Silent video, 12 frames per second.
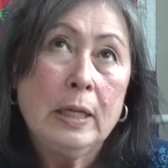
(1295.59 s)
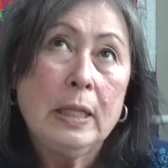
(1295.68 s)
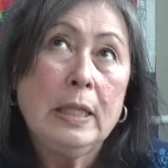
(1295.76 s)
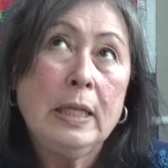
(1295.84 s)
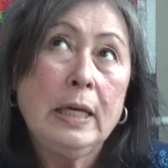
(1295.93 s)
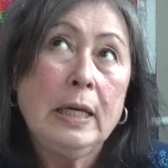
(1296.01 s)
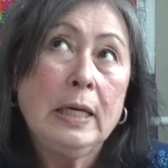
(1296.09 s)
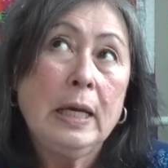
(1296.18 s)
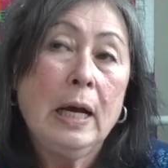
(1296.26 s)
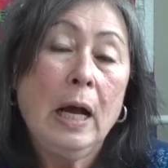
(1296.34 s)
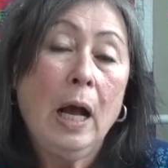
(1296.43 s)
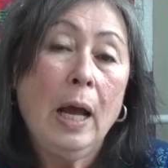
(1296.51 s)
then
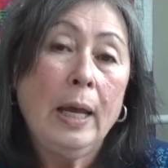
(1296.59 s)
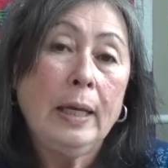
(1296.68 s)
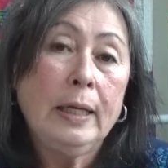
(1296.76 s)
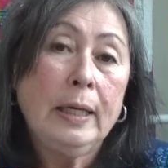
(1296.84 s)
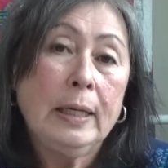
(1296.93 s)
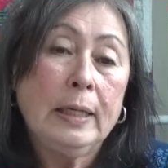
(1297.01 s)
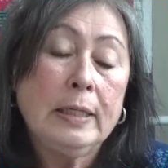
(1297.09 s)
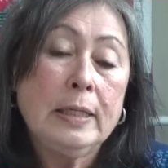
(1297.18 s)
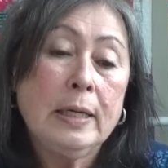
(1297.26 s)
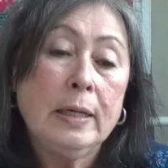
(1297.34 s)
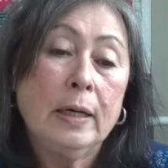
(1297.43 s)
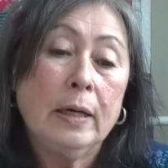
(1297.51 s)
I
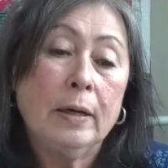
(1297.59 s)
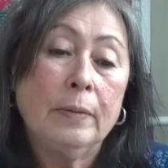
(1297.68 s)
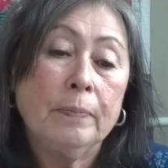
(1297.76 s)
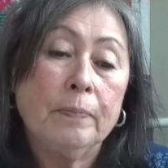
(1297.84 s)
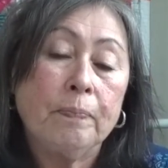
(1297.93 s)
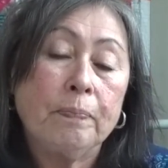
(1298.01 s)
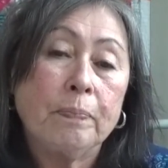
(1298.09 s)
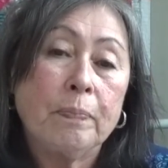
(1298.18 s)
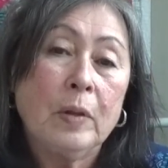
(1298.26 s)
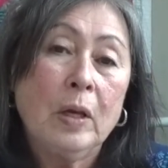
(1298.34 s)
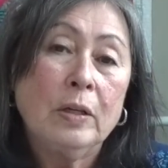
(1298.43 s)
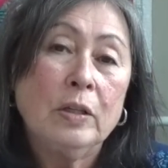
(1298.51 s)
can
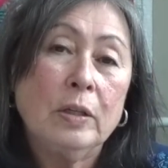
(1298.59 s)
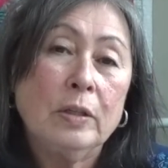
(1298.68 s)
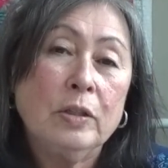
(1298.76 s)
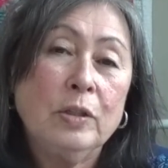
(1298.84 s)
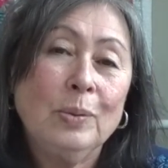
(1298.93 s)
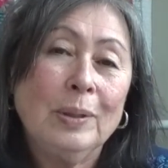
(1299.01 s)
do